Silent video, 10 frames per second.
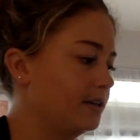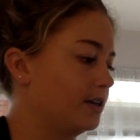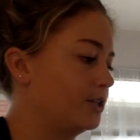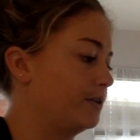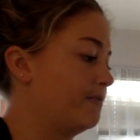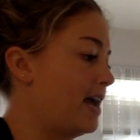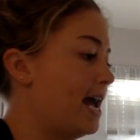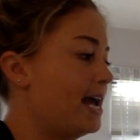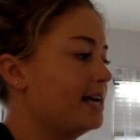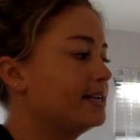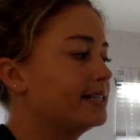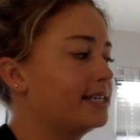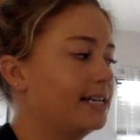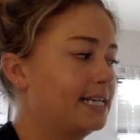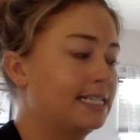Okay, so we have eggs,
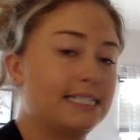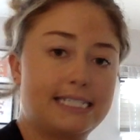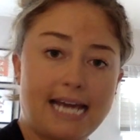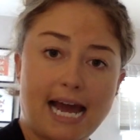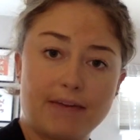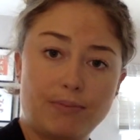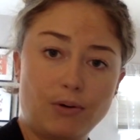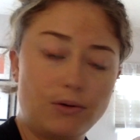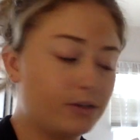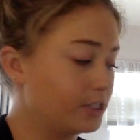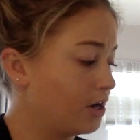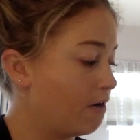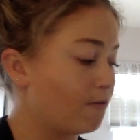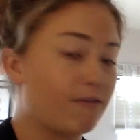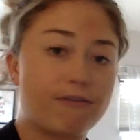tadpoles,
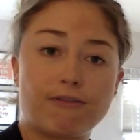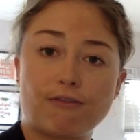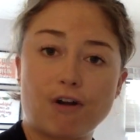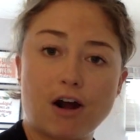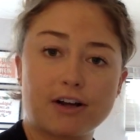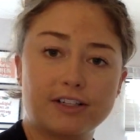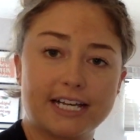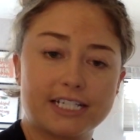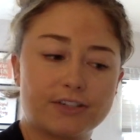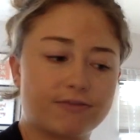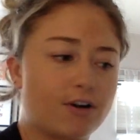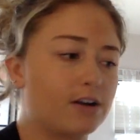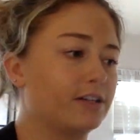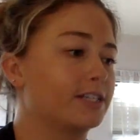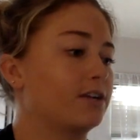froglets.
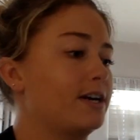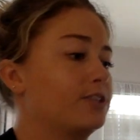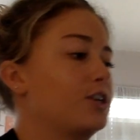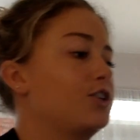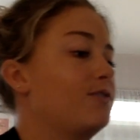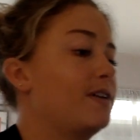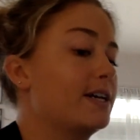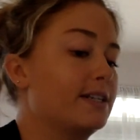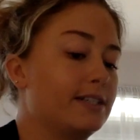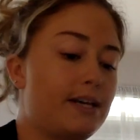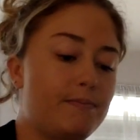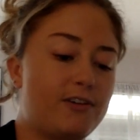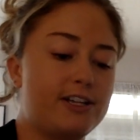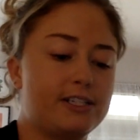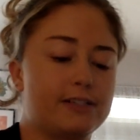Froglets. All right, stretching hands up,
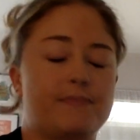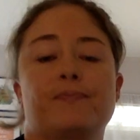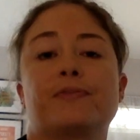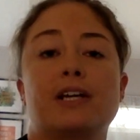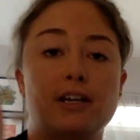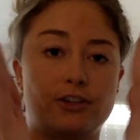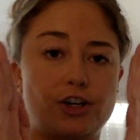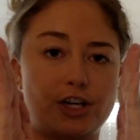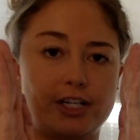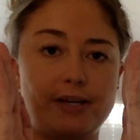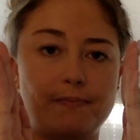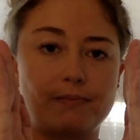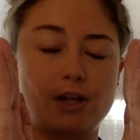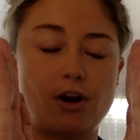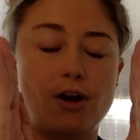friends. Stretching hands up.
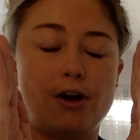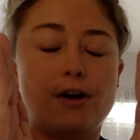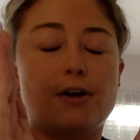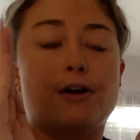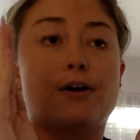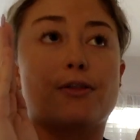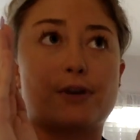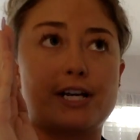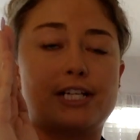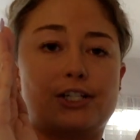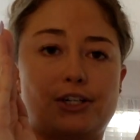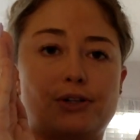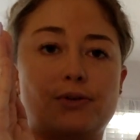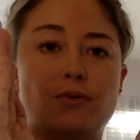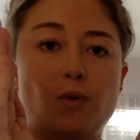3,
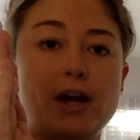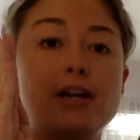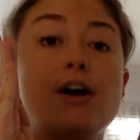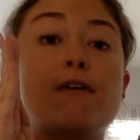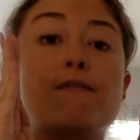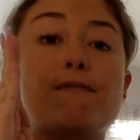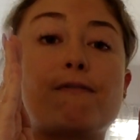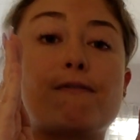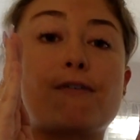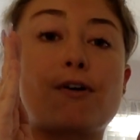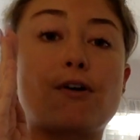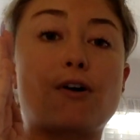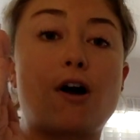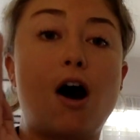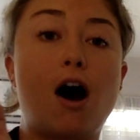2, 1.
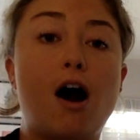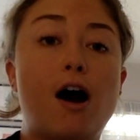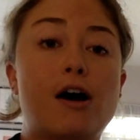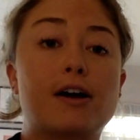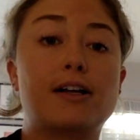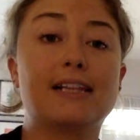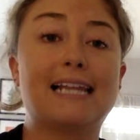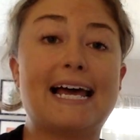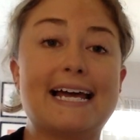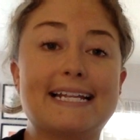Froglets.